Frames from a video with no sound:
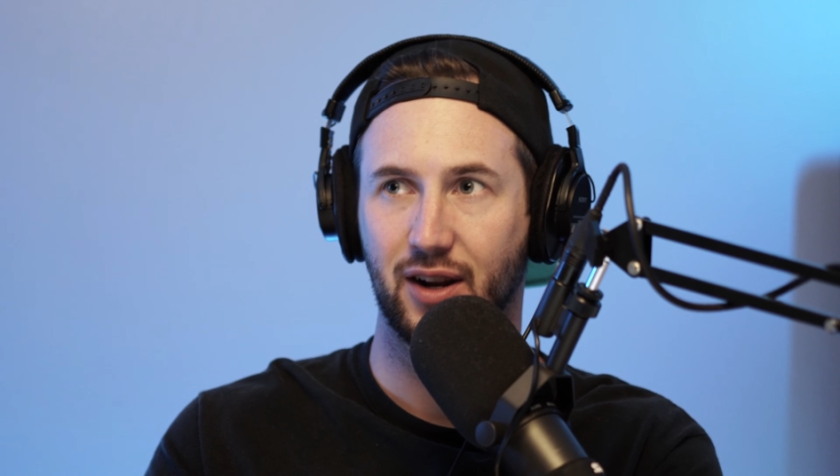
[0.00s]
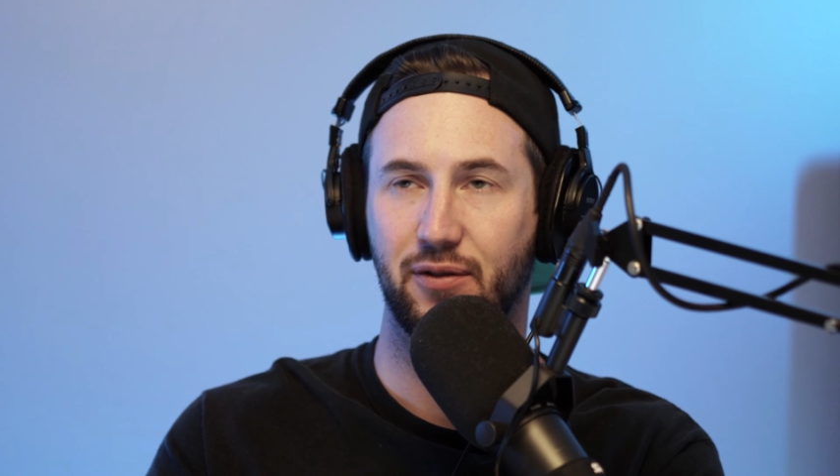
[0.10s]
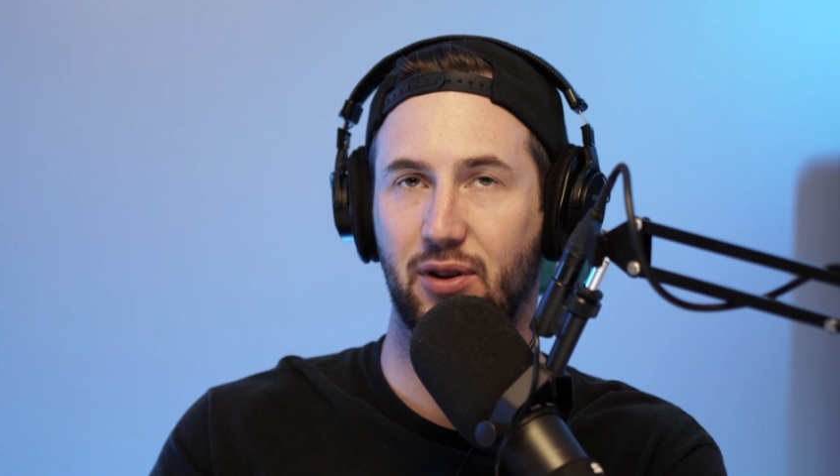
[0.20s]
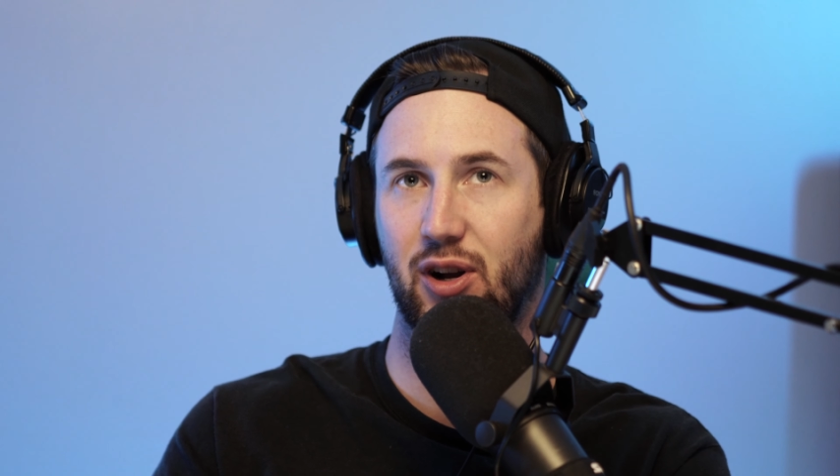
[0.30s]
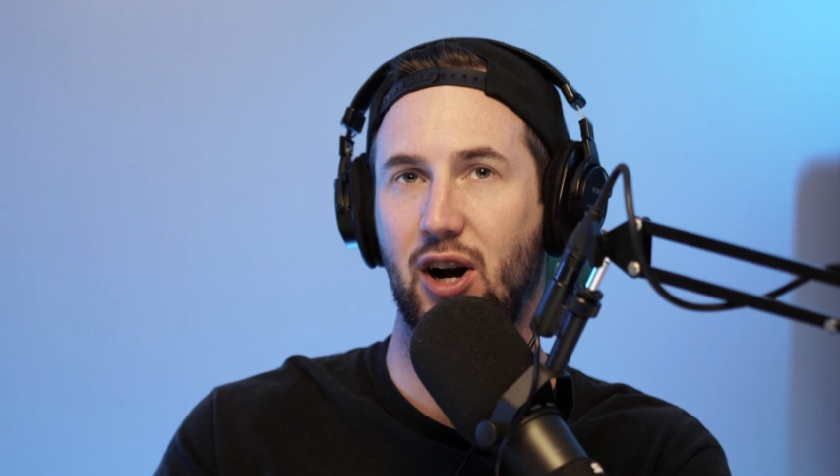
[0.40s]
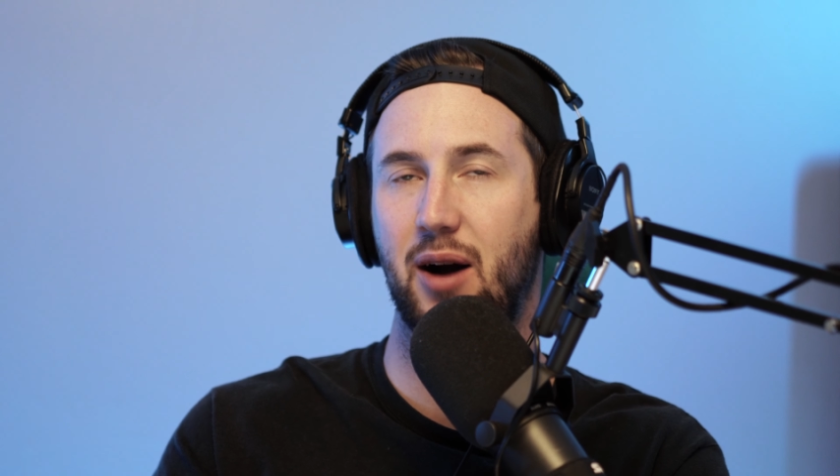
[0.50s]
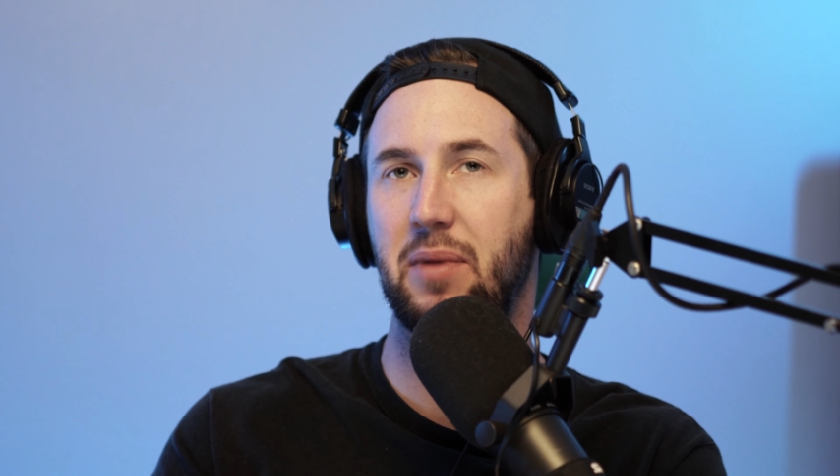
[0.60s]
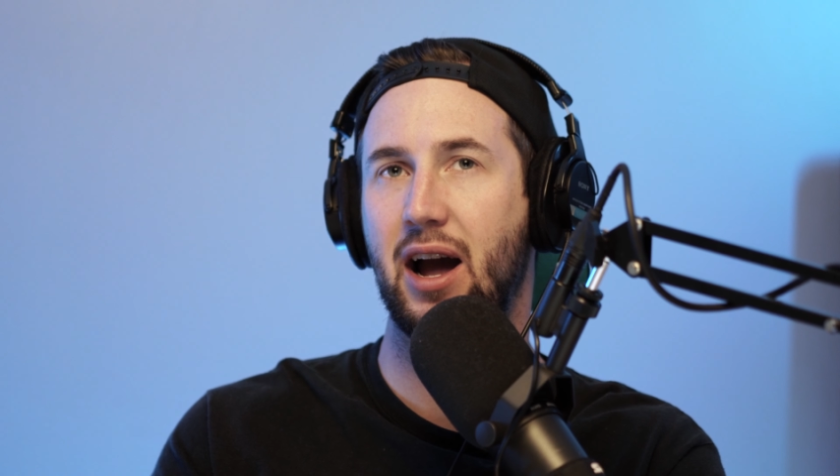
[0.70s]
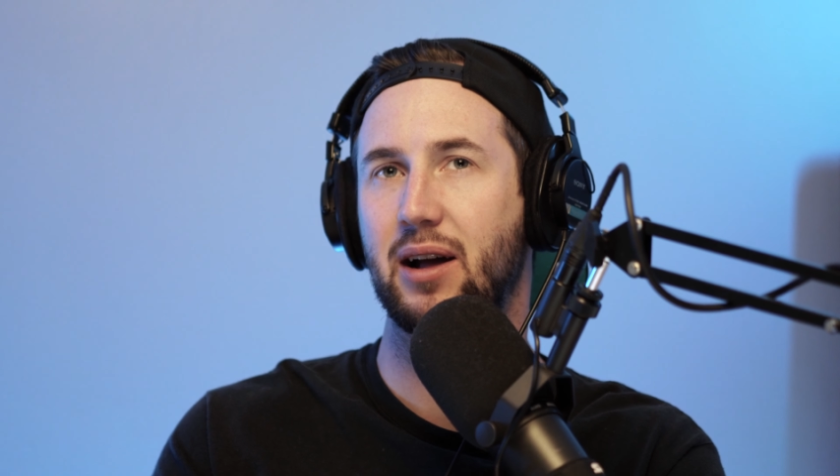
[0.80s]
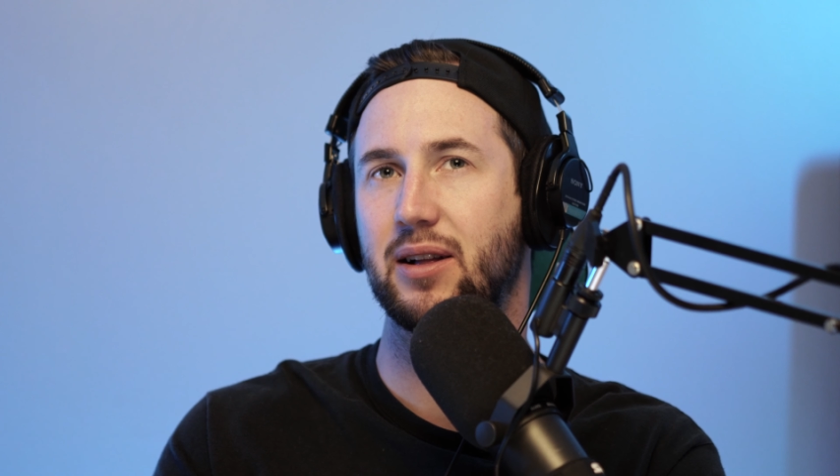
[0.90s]
for the
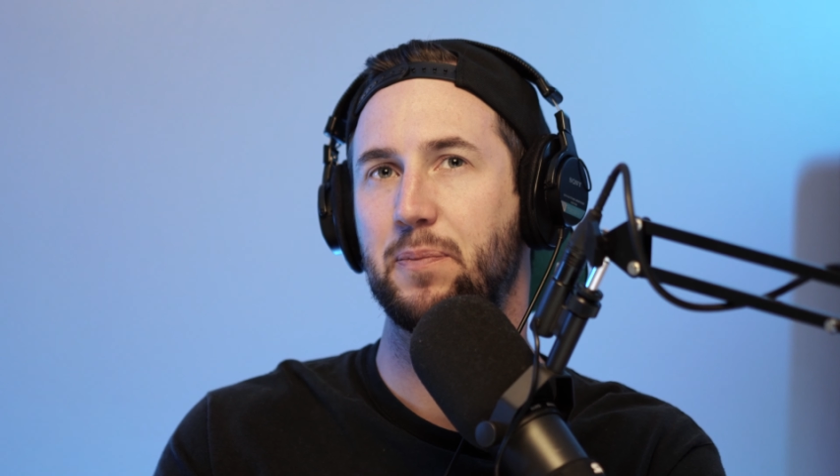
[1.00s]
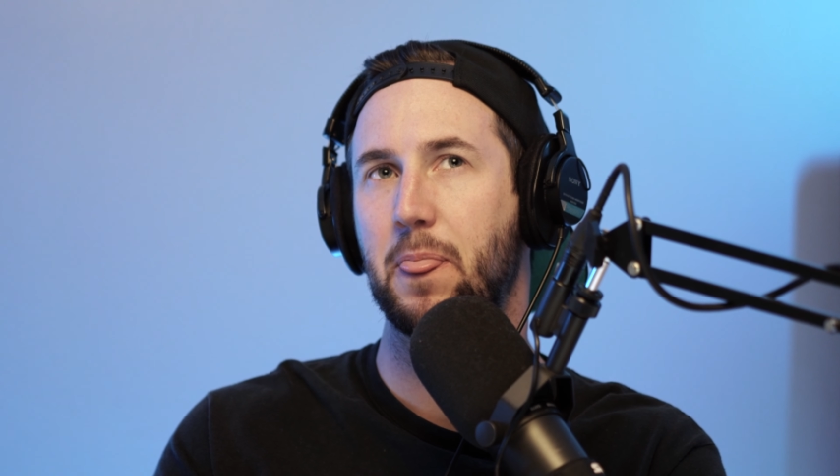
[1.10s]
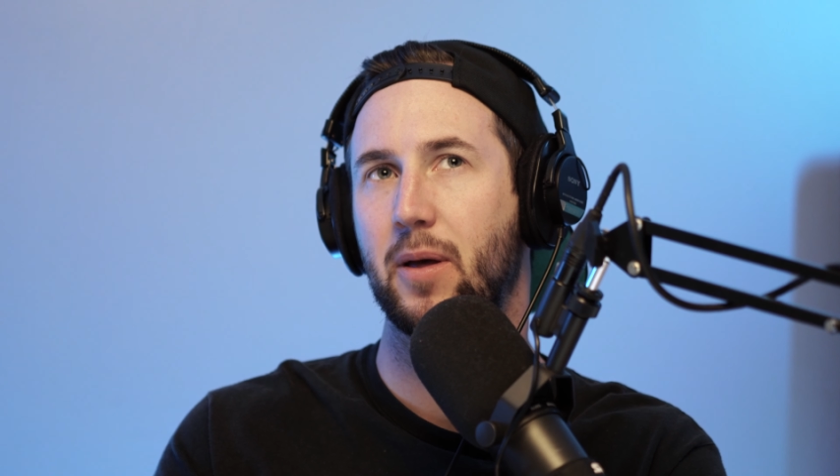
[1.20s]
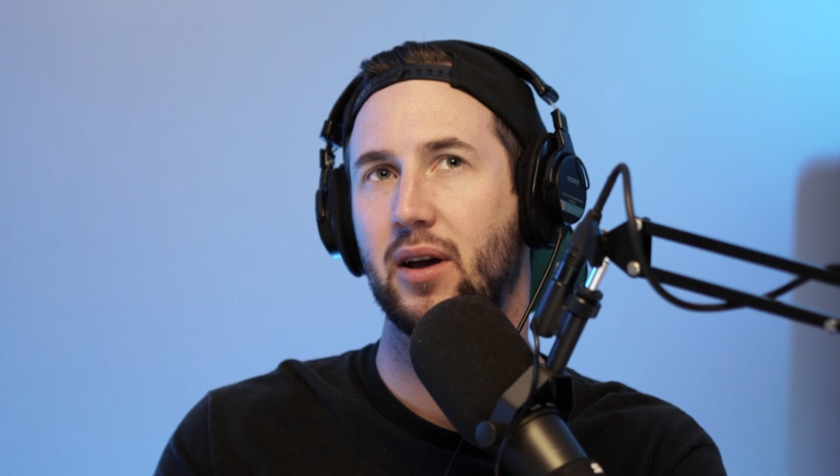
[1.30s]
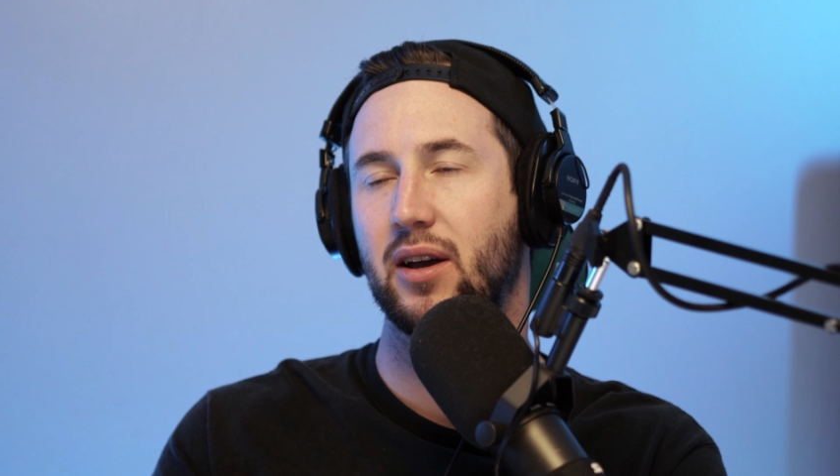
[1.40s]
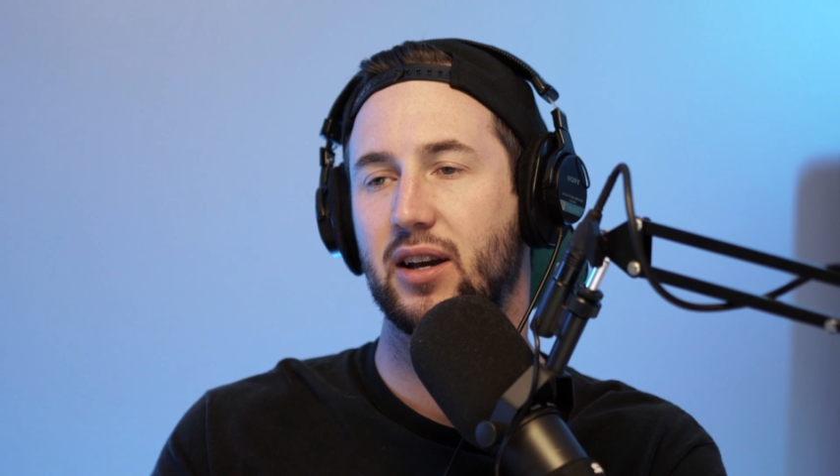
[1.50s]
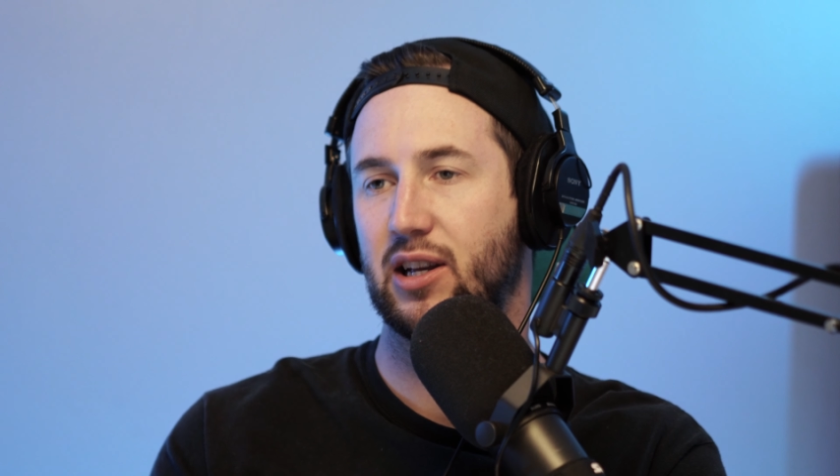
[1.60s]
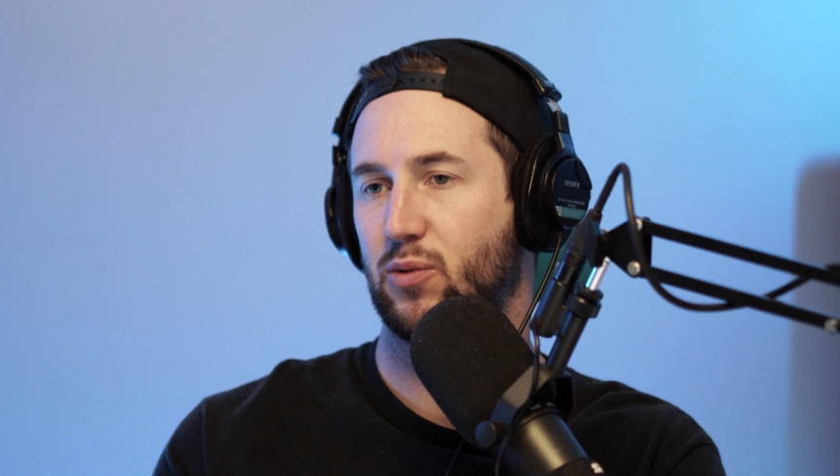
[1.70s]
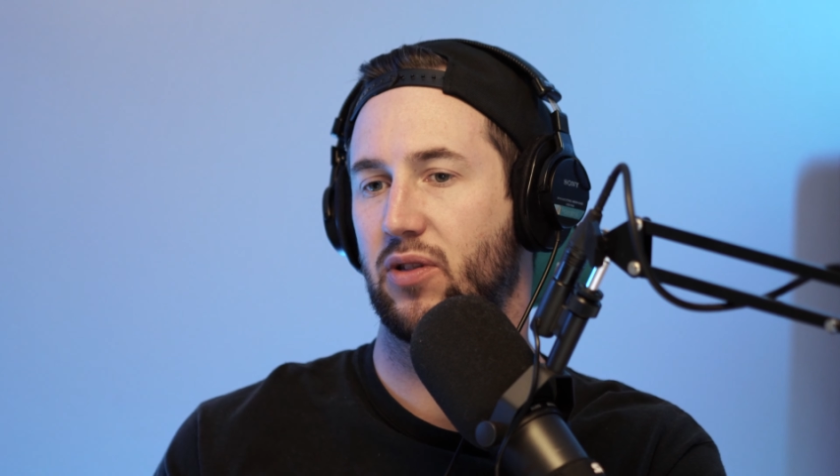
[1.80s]
combat is